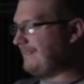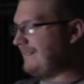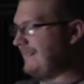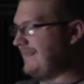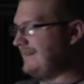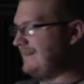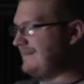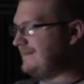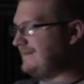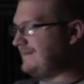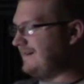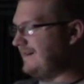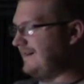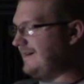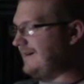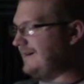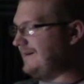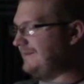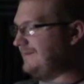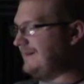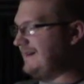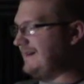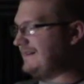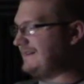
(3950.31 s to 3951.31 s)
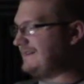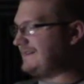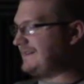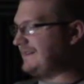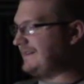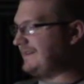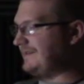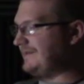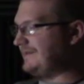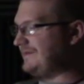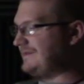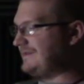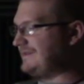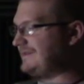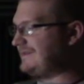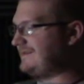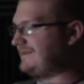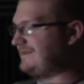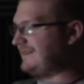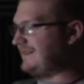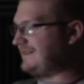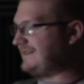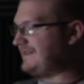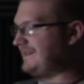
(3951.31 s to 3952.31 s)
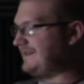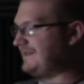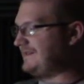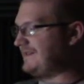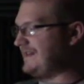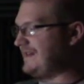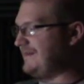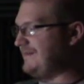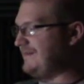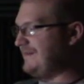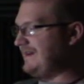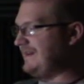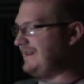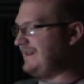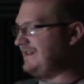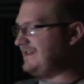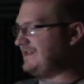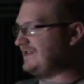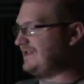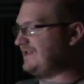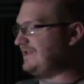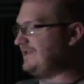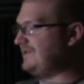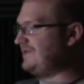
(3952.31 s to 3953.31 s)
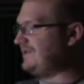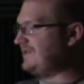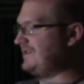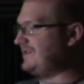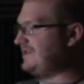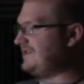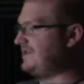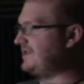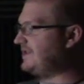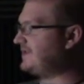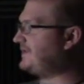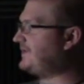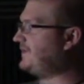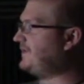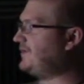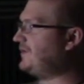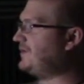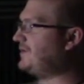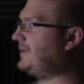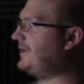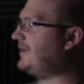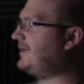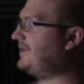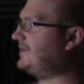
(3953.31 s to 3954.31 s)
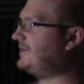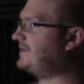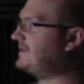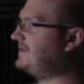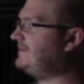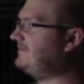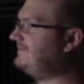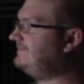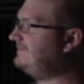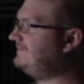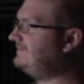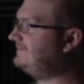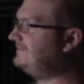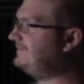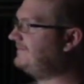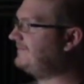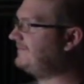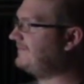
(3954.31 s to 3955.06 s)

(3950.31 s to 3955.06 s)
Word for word: mm. um, that settles that sells a mini jacuzzi just for your balls. I,